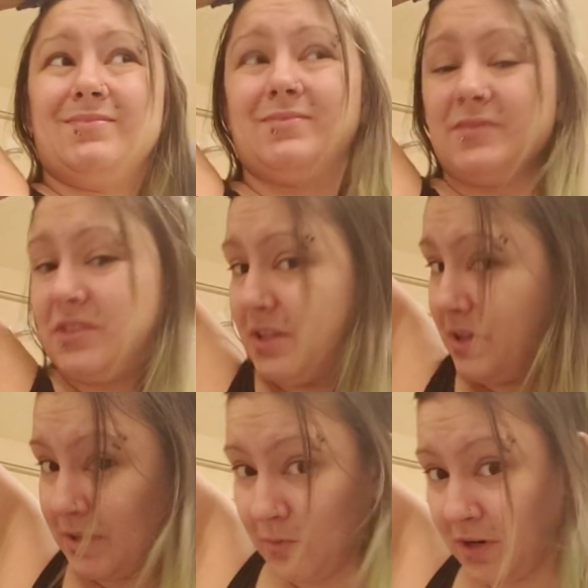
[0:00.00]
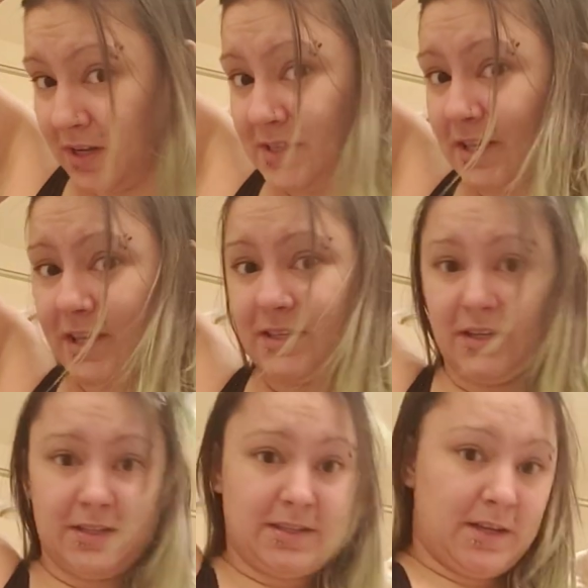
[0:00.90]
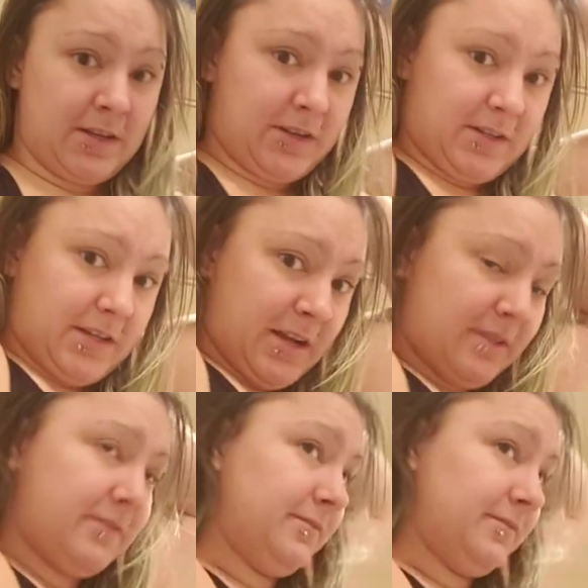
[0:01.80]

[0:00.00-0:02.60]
so you can more easily get to all this under stuff.